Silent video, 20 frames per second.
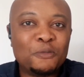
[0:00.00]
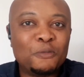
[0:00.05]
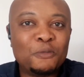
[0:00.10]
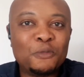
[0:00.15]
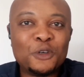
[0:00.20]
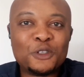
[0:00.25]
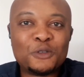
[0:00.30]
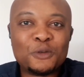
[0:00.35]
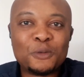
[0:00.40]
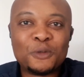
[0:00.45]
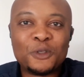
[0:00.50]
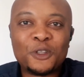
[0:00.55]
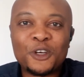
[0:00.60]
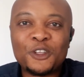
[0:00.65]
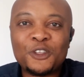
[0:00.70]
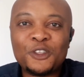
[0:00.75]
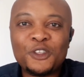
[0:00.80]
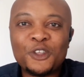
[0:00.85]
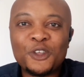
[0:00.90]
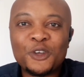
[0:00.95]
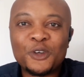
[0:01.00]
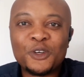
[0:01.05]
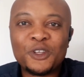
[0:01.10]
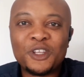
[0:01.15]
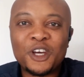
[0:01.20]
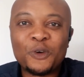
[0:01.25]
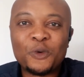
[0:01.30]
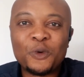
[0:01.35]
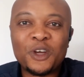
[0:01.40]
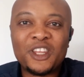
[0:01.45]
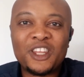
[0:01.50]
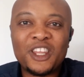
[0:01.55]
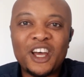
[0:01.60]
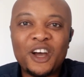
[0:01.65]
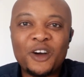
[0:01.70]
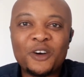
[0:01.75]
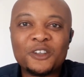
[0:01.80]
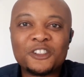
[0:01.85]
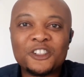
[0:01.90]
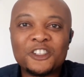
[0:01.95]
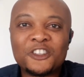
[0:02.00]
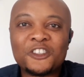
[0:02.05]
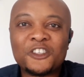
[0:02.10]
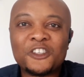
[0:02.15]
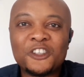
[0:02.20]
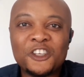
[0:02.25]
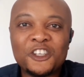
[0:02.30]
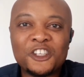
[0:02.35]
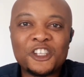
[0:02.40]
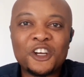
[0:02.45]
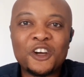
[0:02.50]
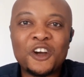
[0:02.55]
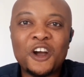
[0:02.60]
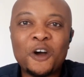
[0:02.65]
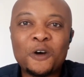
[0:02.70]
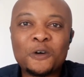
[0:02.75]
most people don't know that when I was a teenager,